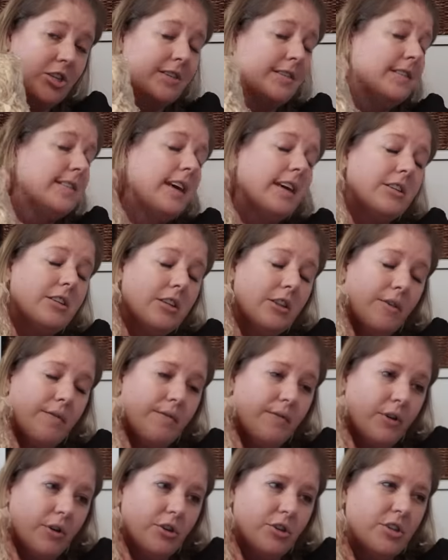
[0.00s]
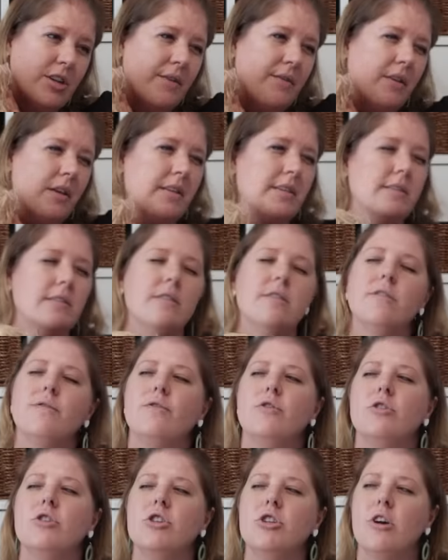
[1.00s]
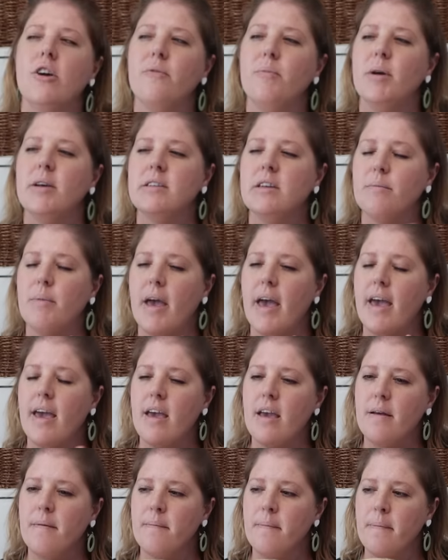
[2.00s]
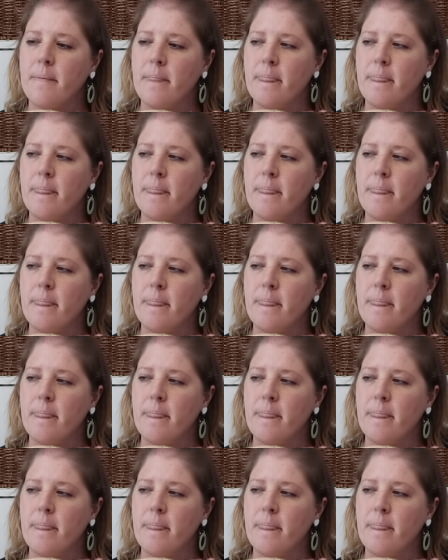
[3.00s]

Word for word: This is actually the first, I feel like this is the first year I picked up hay